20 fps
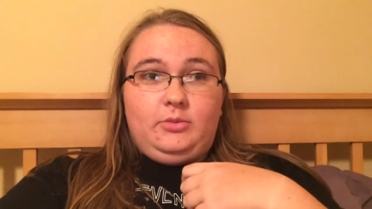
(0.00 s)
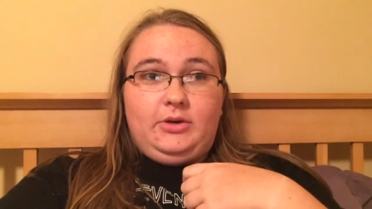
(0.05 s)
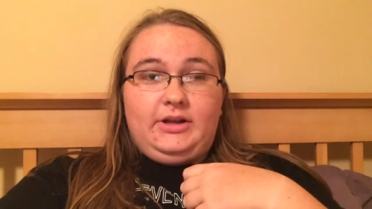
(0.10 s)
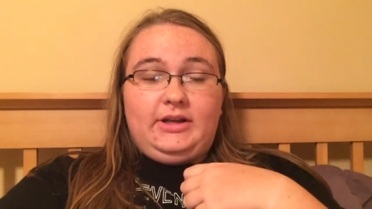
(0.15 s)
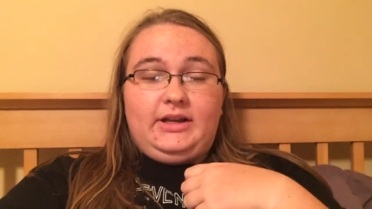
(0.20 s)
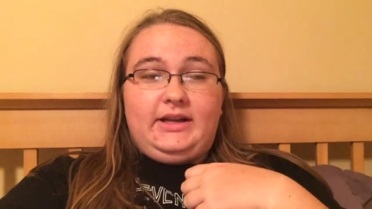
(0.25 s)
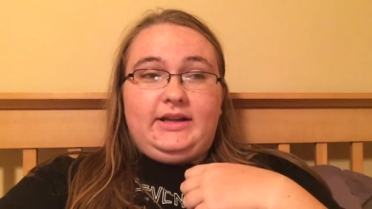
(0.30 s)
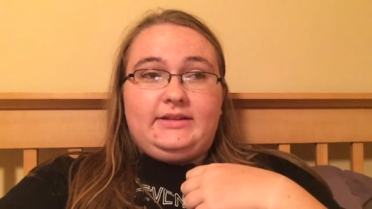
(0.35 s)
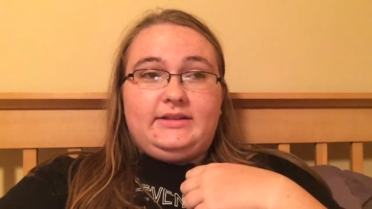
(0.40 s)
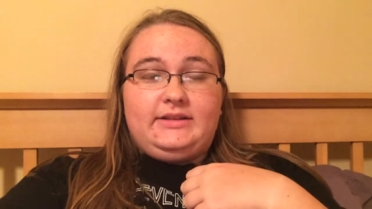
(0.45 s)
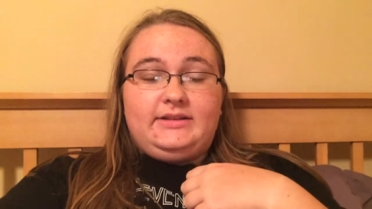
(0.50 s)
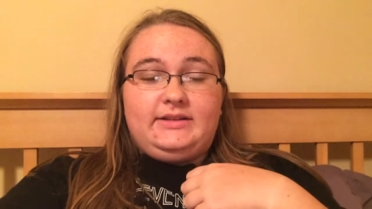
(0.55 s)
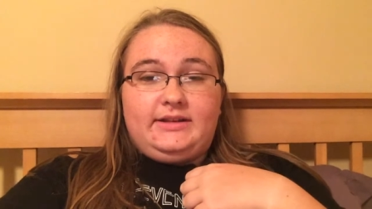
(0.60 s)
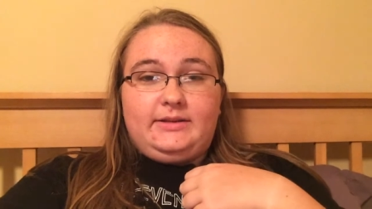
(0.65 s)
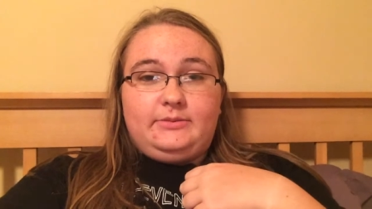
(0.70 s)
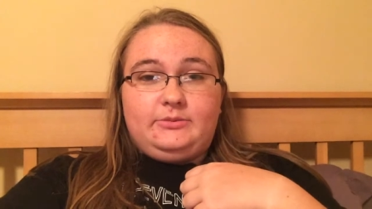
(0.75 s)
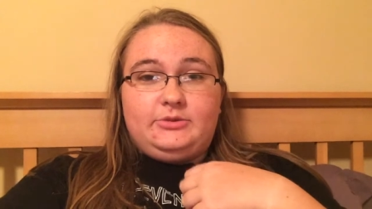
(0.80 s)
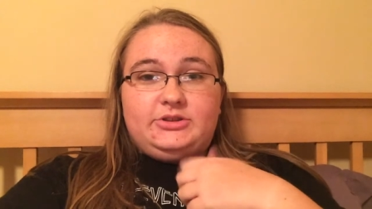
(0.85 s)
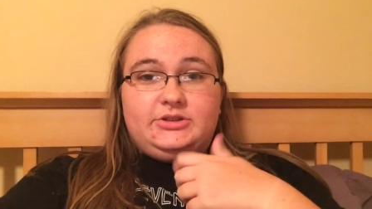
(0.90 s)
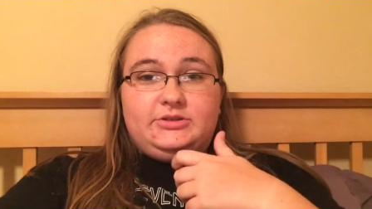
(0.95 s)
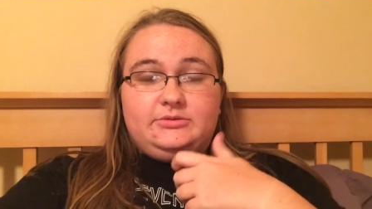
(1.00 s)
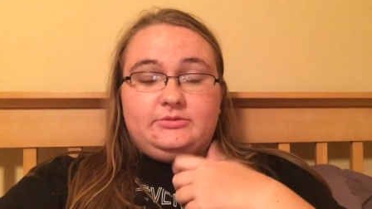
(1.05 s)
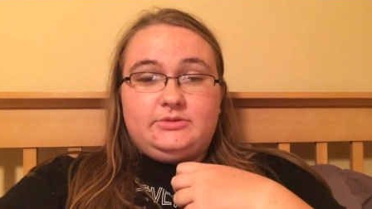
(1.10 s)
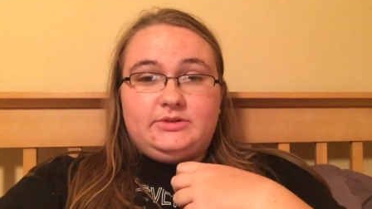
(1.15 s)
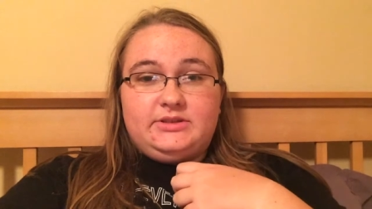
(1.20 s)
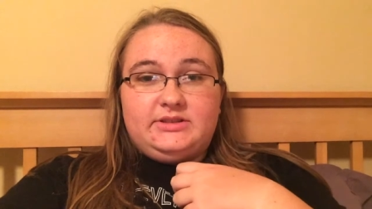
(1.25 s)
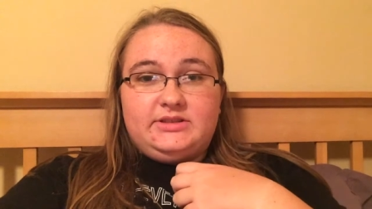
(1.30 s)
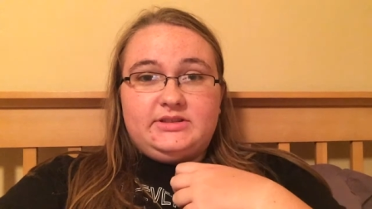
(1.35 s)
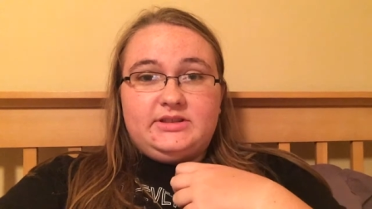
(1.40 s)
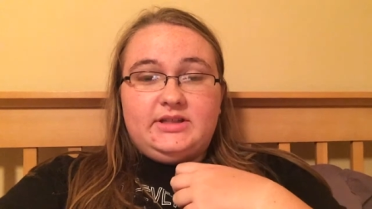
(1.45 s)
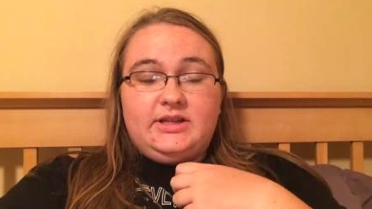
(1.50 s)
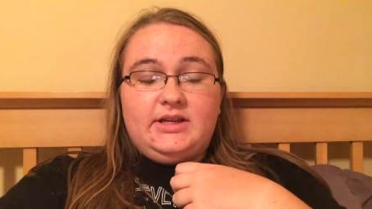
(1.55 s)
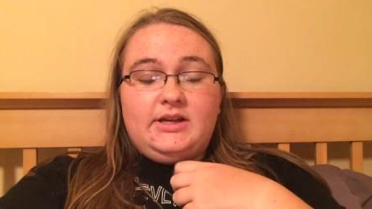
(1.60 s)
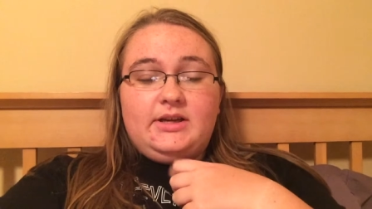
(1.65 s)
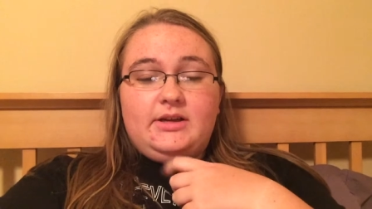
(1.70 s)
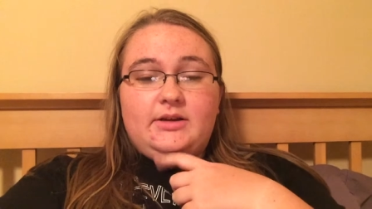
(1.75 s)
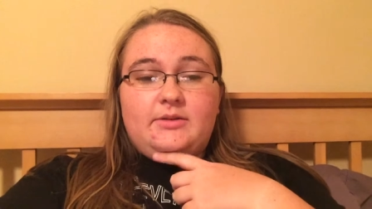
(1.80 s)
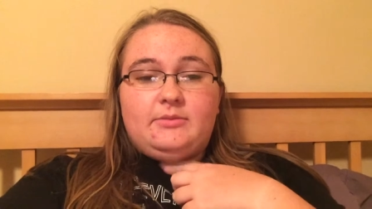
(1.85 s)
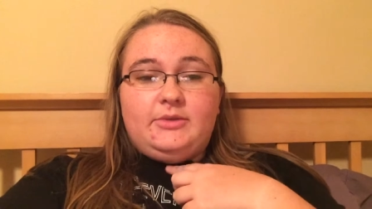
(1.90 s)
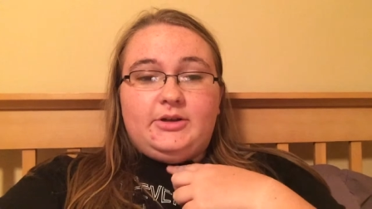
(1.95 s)
but at the time when she was
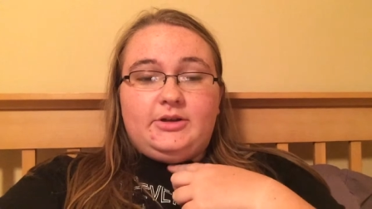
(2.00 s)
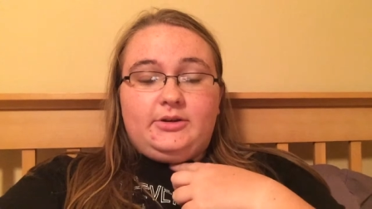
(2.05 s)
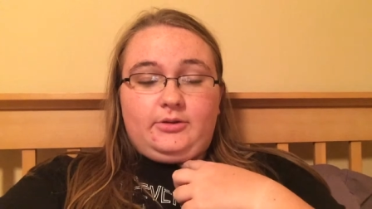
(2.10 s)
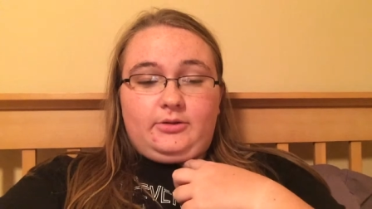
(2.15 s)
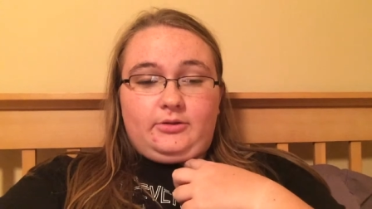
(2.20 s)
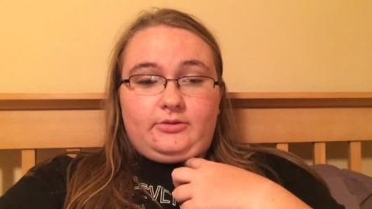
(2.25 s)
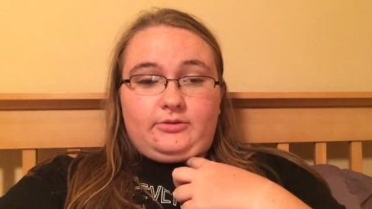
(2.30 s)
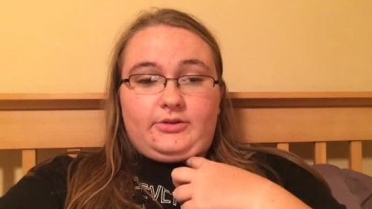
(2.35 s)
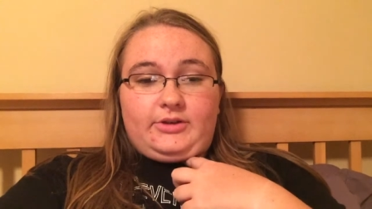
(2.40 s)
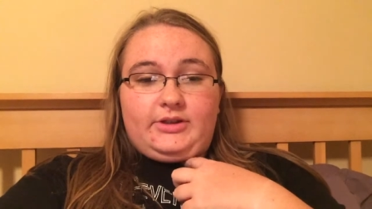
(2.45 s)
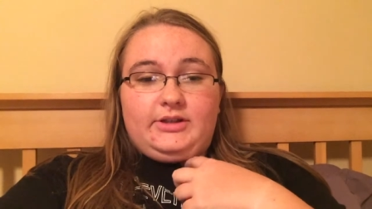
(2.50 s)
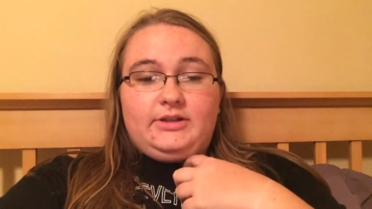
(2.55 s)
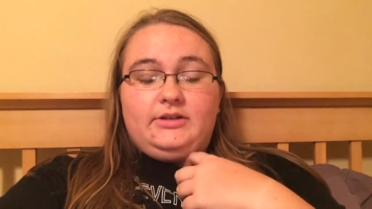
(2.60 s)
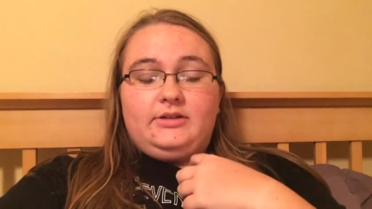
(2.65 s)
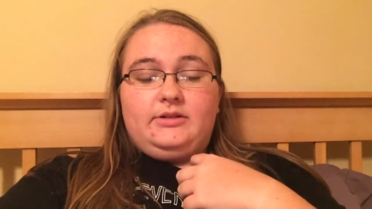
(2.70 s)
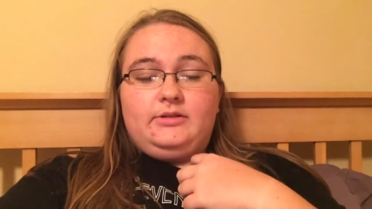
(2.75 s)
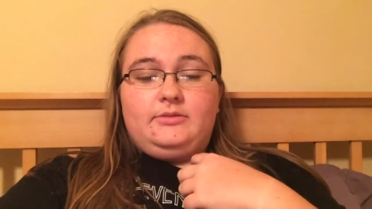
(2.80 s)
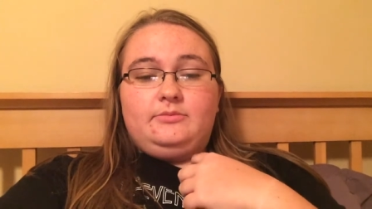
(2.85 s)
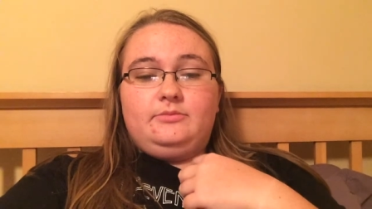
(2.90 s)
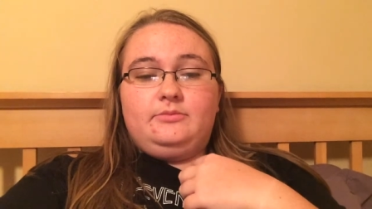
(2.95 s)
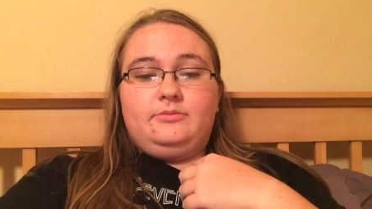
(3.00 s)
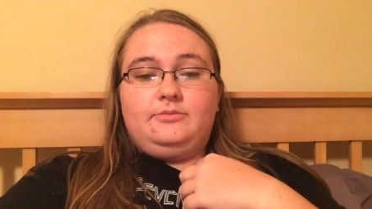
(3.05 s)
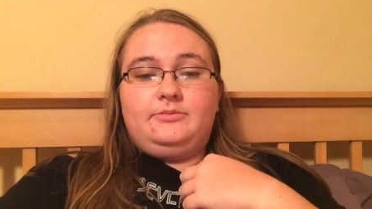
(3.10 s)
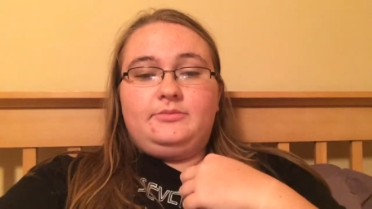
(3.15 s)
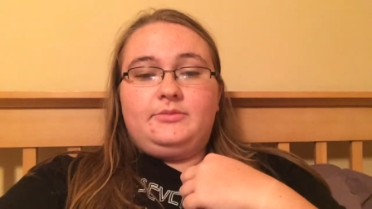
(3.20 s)
my girlfriend, um,